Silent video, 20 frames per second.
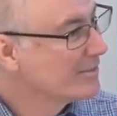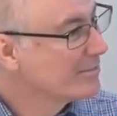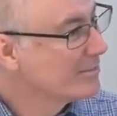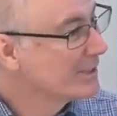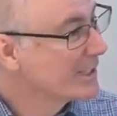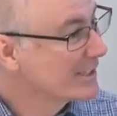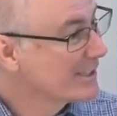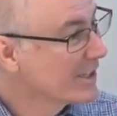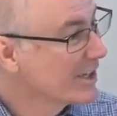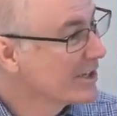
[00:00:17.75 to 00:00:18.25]

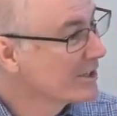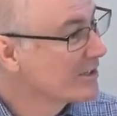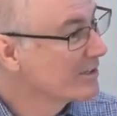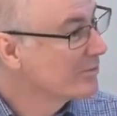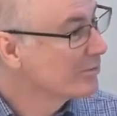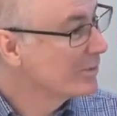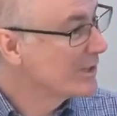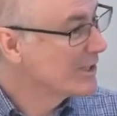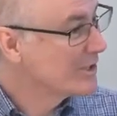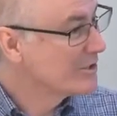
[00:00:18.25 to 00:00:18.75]
particularly on
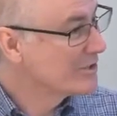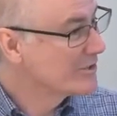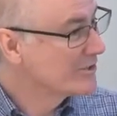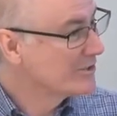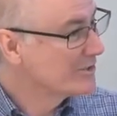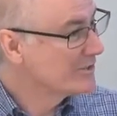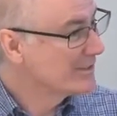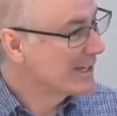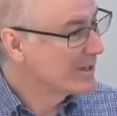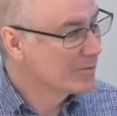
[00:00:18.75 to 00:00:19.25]
Windows
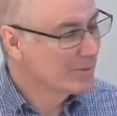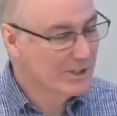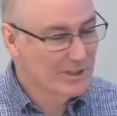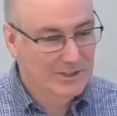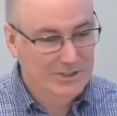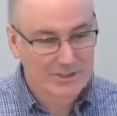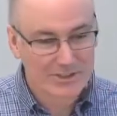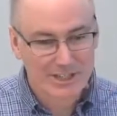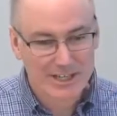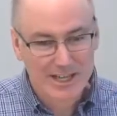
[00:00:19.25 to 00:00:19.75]

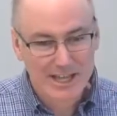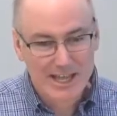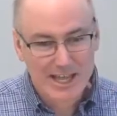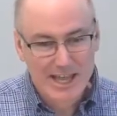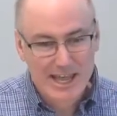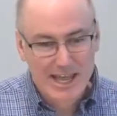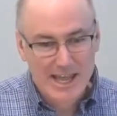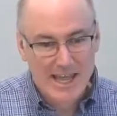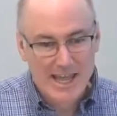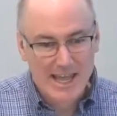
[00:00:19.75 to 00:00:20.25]
networks.
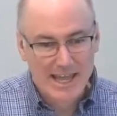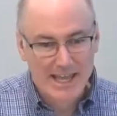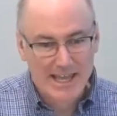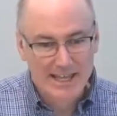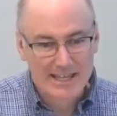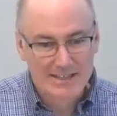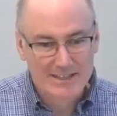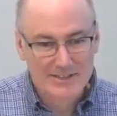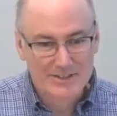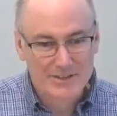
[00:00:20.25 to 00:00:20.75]

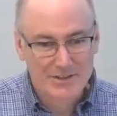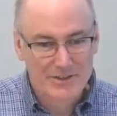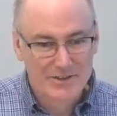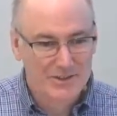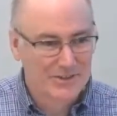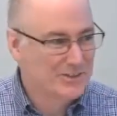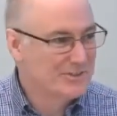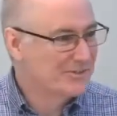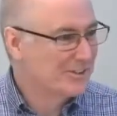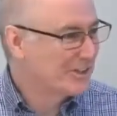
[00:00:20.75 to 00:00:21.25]
And so this
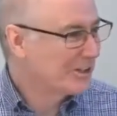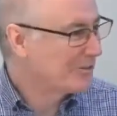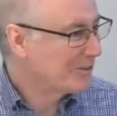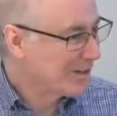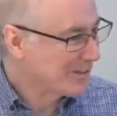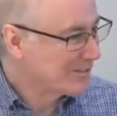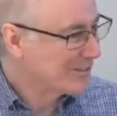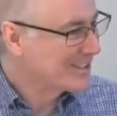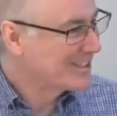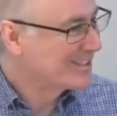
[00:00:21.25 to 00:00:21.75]
is very
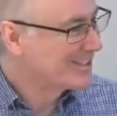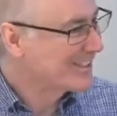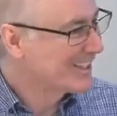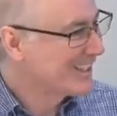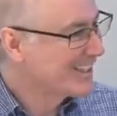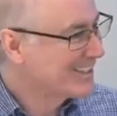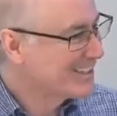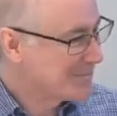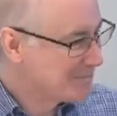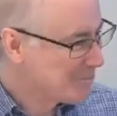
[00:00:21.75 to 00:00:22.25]
relevant
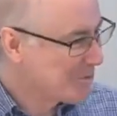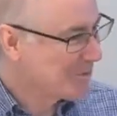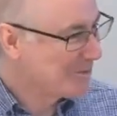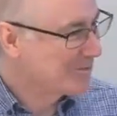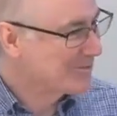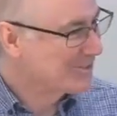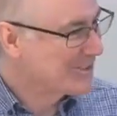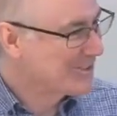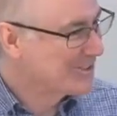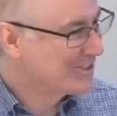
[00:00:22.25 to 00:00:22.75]
and
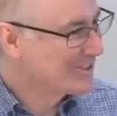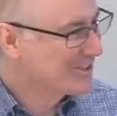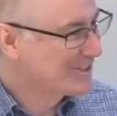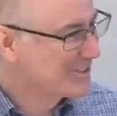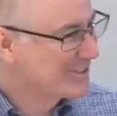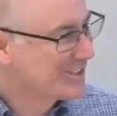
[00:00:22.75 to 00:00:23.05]
important research